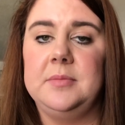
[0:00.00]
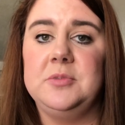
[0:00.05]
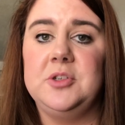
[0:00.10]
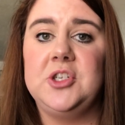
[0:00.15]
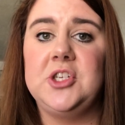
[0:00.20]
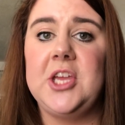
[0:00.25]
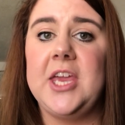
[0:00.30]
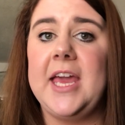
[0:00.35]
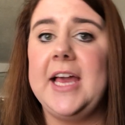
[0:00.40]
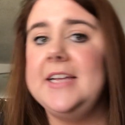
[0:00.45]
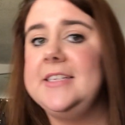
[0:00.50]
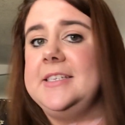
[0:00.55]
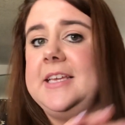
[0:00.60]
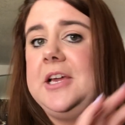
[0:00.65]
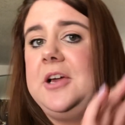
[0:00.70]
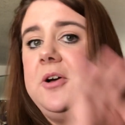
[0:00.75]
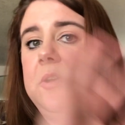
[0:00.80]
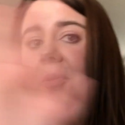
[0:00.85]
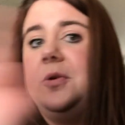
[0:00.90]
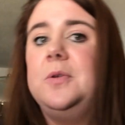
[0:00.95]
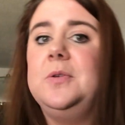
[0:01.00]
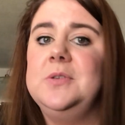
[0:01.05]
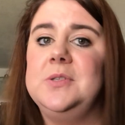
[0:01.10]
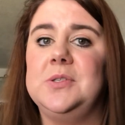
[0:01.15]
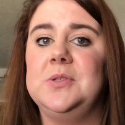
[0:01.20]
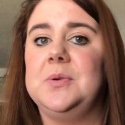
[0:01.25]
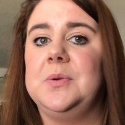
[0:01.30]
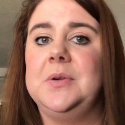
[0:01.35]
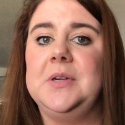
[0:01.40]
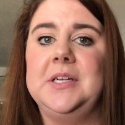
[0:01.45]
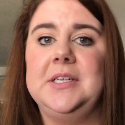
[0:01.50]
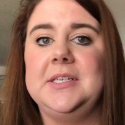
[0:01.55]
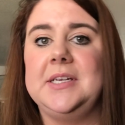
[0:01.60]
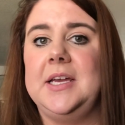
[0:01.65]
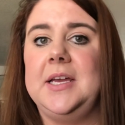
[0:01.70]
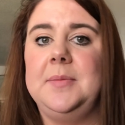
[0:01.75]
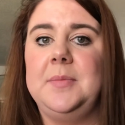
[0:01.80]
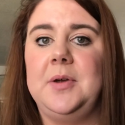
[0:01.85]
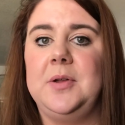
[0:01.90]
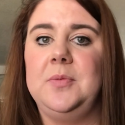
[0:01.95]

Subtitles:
She has like a whole story time